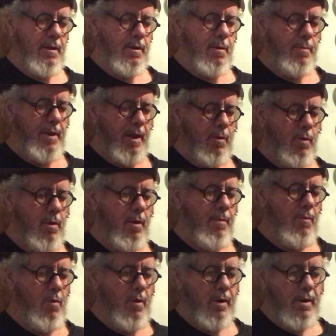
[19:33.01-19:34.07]
to make one
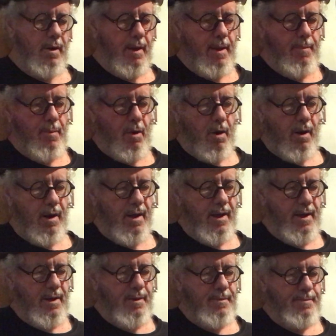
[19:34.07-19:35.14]
more clay ball,
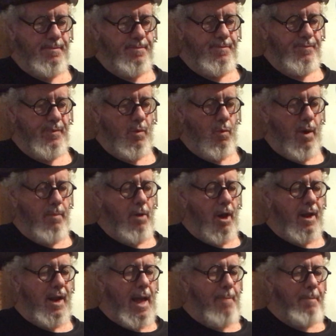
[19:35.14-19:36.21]
huh? One more
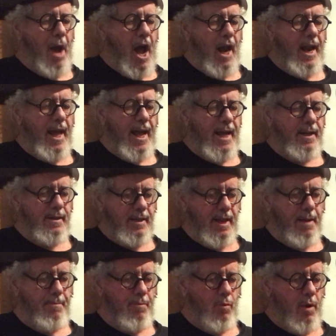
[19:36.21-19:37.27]
clay ball, Ed.
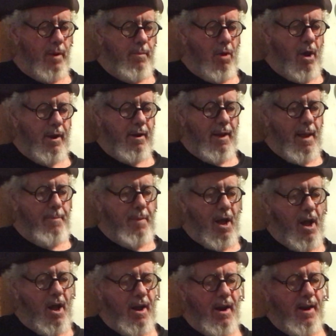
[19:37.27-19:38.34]
Yep, one more clay
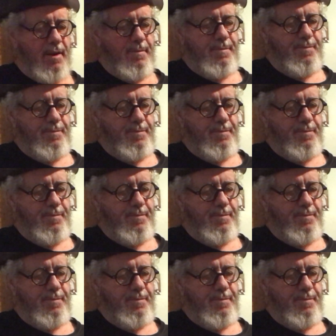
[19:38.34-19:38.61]
ball.